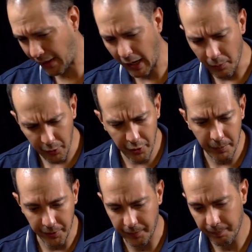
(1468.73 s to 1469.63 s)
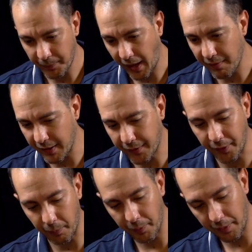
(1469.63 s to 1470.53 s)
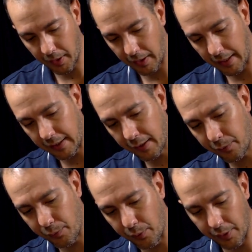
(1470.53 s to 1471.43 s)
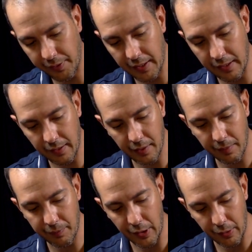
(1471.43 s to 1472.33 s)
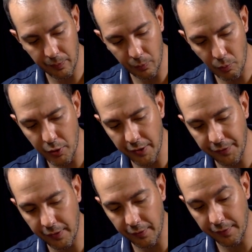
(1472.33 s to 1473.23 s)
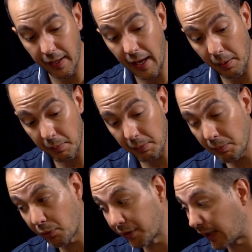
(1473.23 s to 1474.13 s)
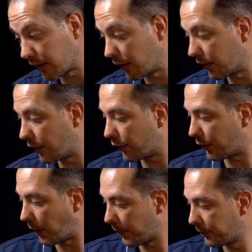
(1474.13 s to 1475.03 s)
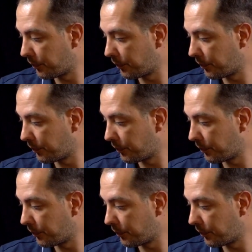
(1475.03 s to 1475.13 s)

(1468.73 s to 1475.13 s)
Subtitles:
I recommend having some, at least for taking care of the wood inside the saya and maybe protect the tsuba.